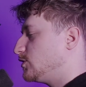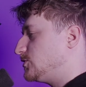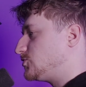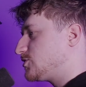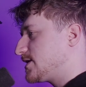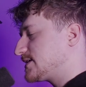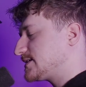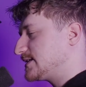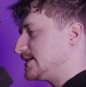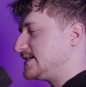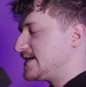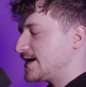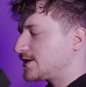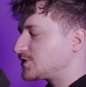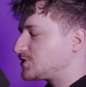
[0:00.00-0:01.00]
address the
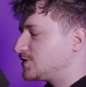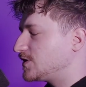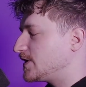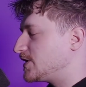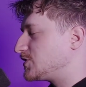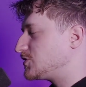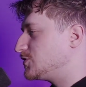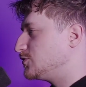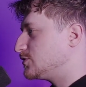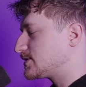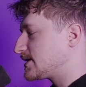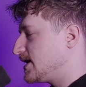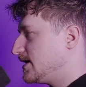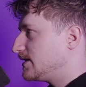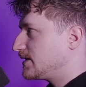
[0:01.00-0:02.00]
texture
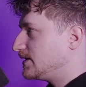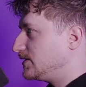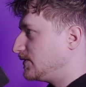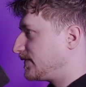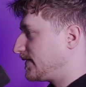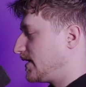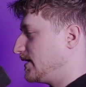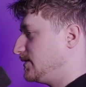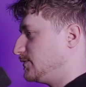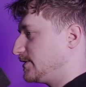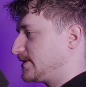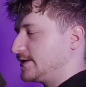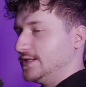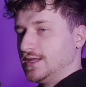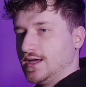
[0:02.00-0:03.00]
issues that you find
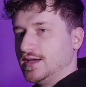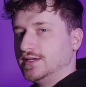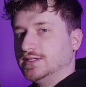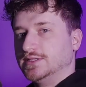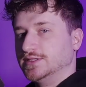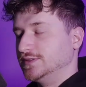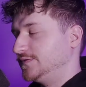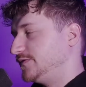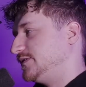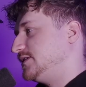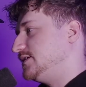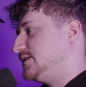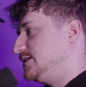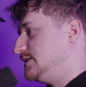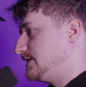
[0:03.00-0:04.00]
with a lot of
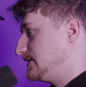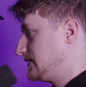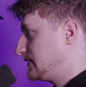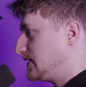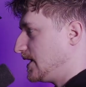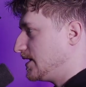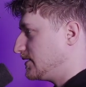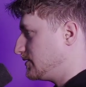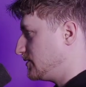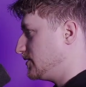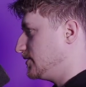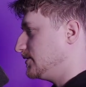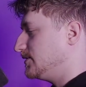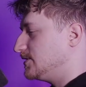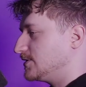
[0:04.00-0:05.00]
the
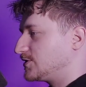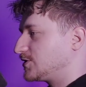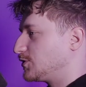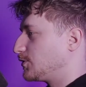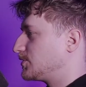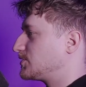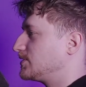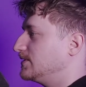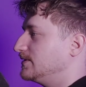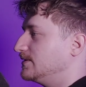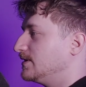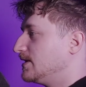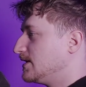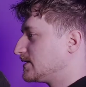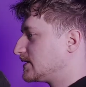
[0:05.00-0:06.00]
standard
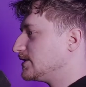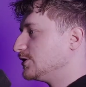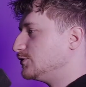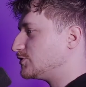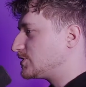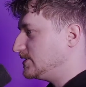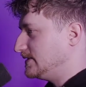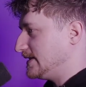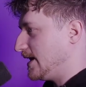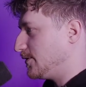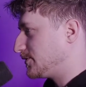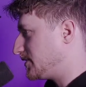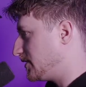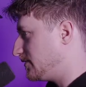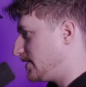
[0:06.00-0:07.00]
distortion solutions
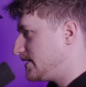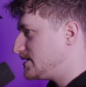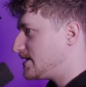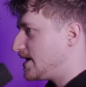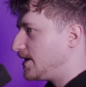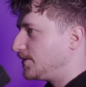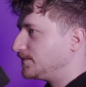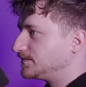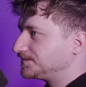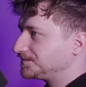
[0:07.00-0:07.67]
out there right now.